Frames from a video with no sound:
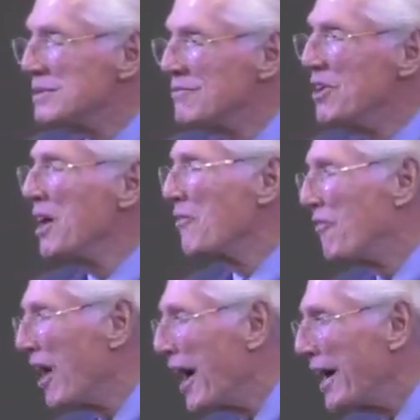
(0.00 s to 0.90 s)

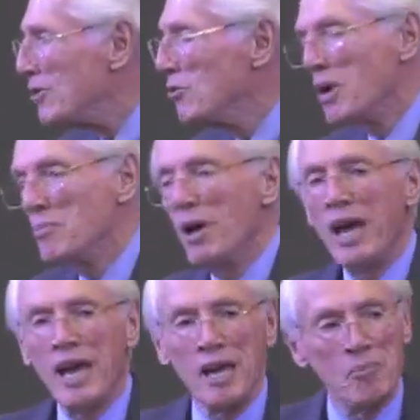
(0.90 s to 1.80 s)
vilified you may
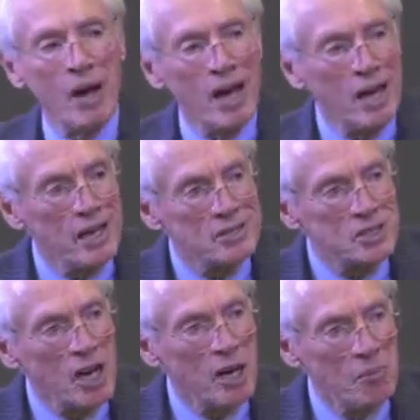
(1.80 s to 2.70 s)
be by
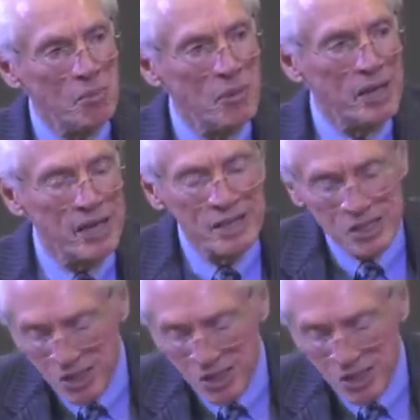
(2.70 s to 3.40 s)
some in the